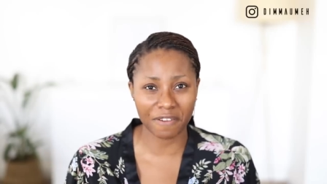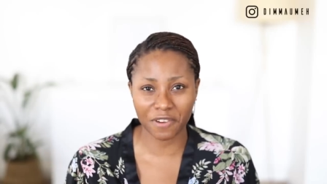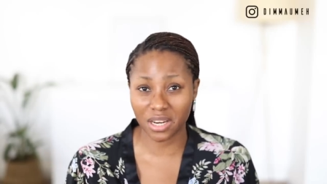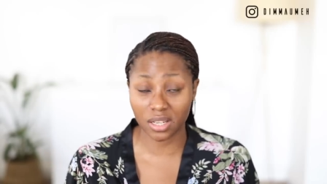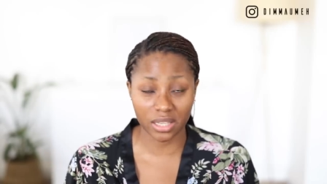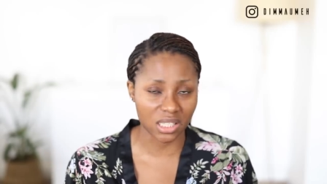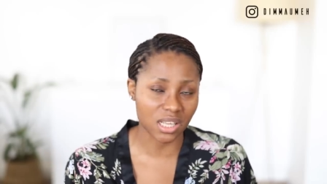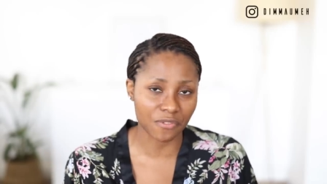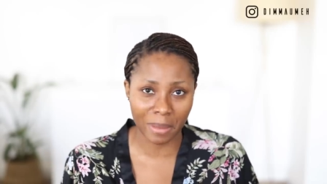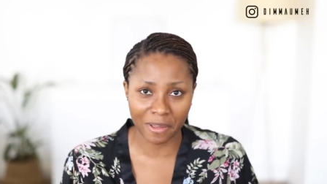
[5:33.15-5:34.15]
everyday
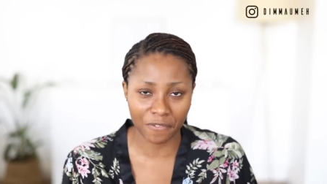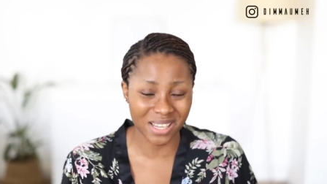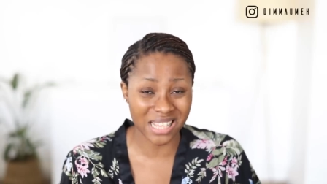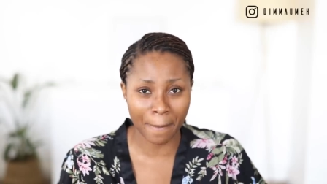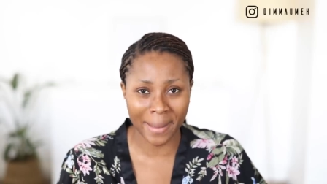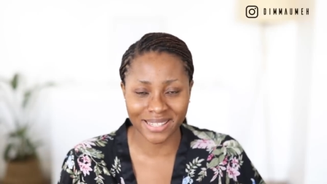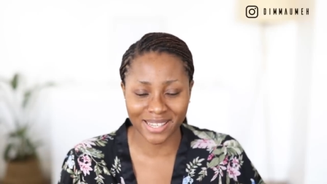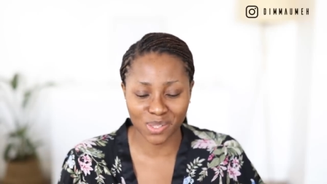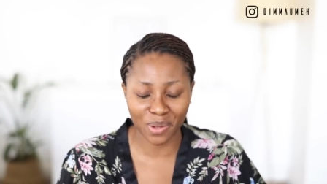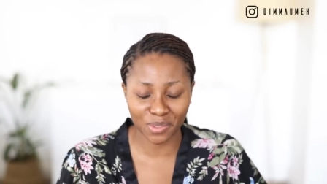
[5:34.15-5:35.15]
cleanser for my face. I might
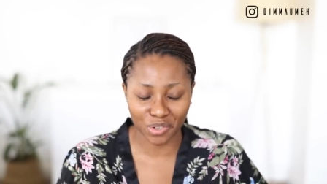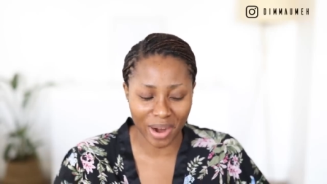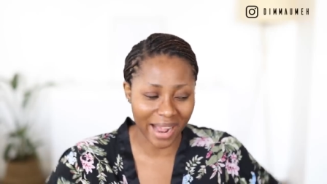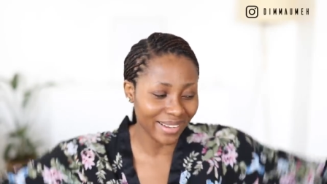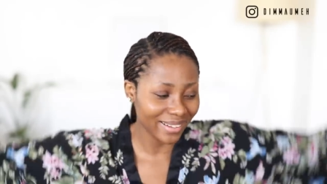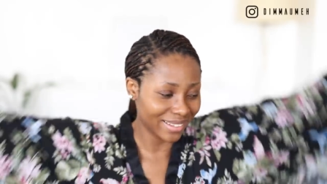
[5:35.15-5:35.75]
as well try.